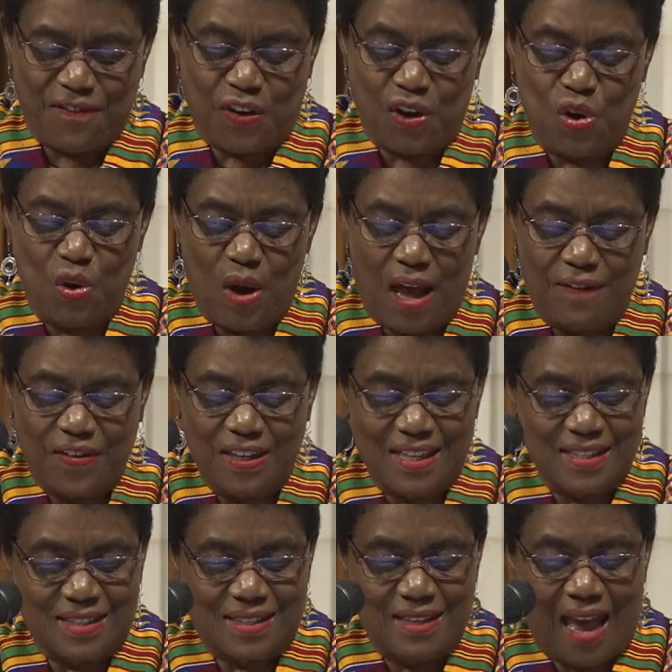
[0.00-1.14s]
For whoever
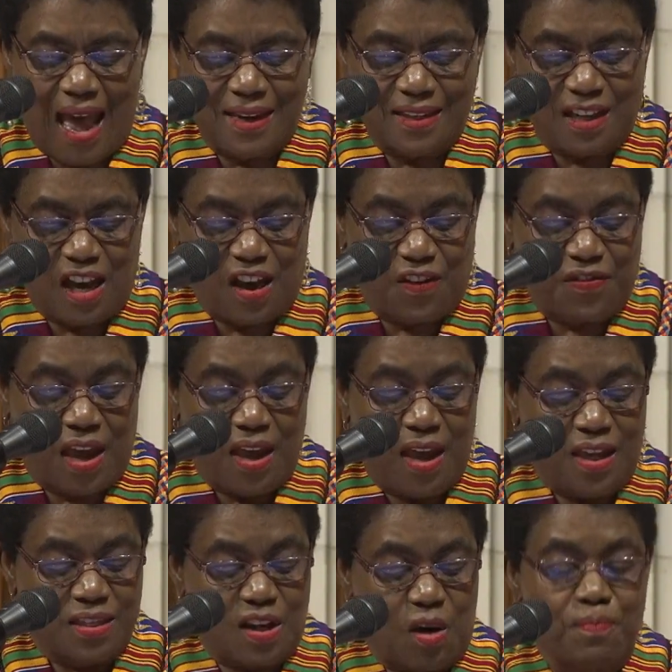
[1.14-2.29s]
does not love
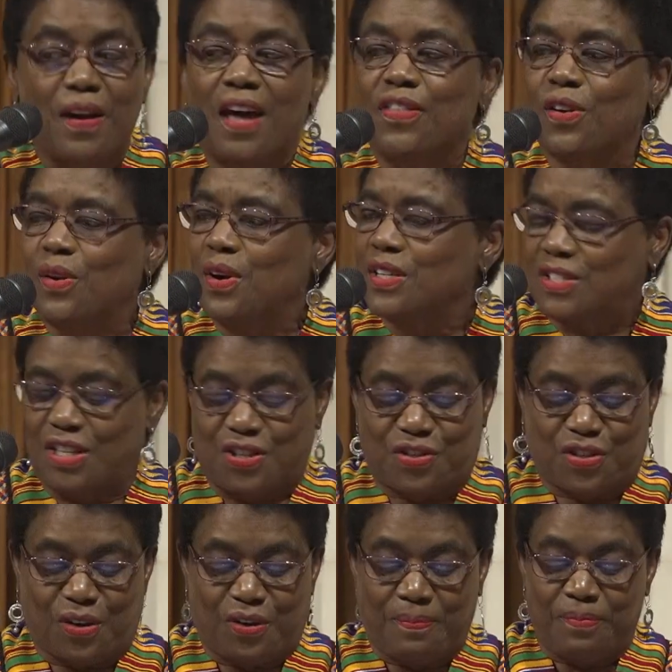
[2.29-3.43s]
their brother or
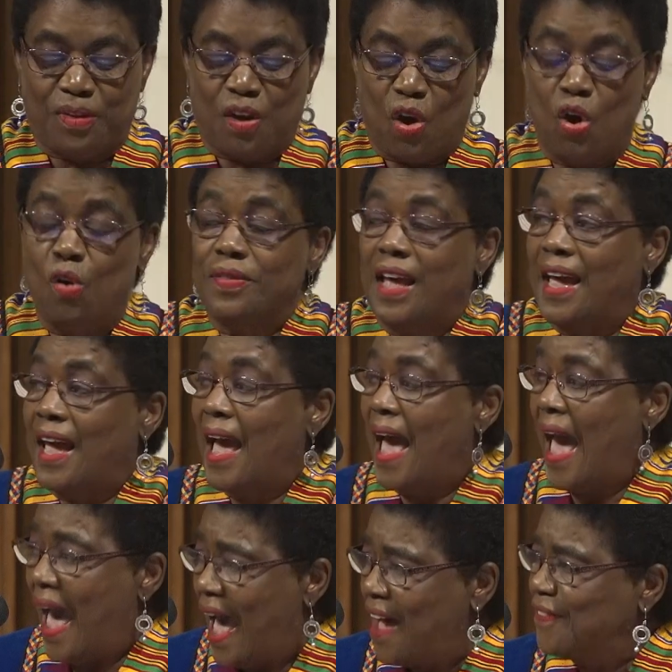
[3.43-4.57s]
sister, whom they
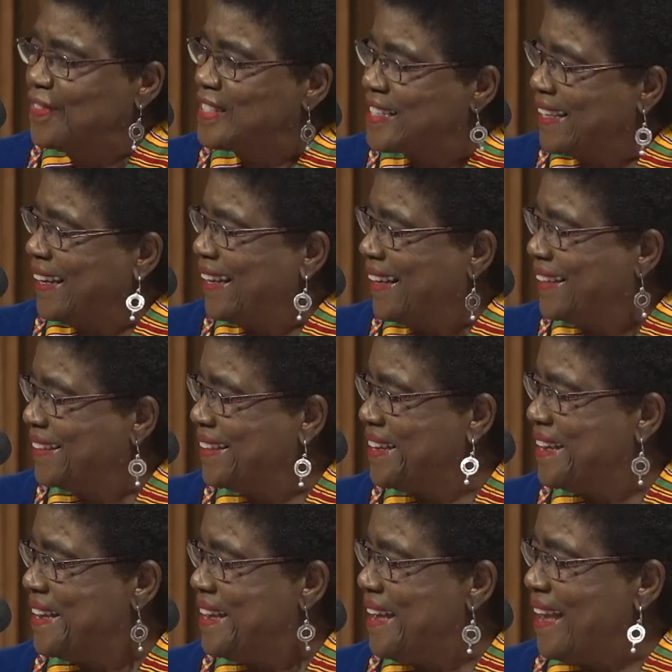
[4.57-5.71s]
have seen,
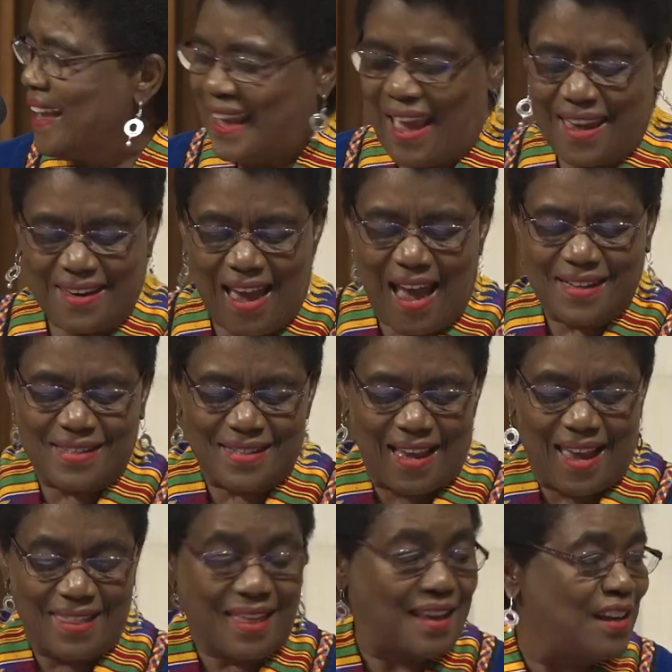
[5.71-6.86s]
cannot
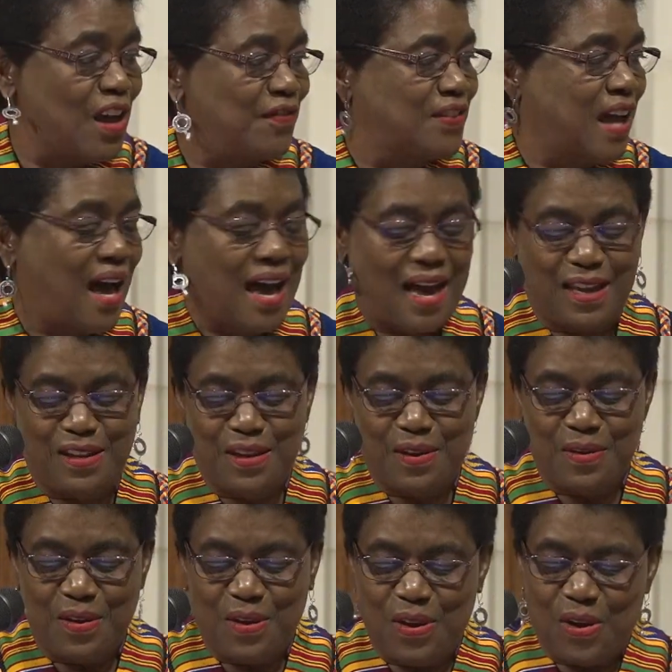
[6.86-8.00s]
say they love God,
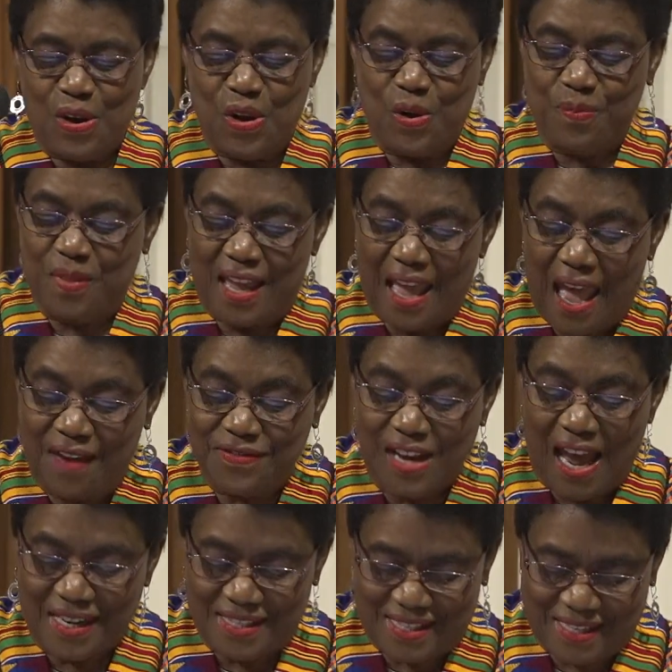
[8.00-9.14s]
whom they have
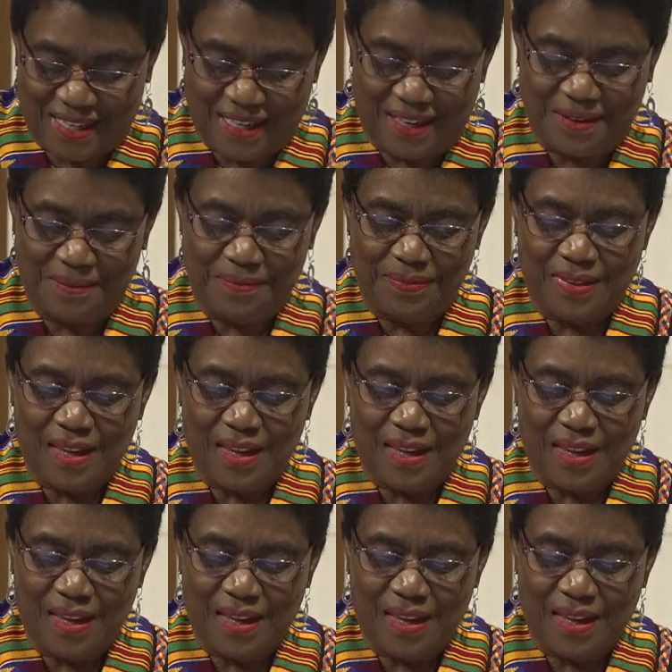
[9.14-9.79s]
not seen.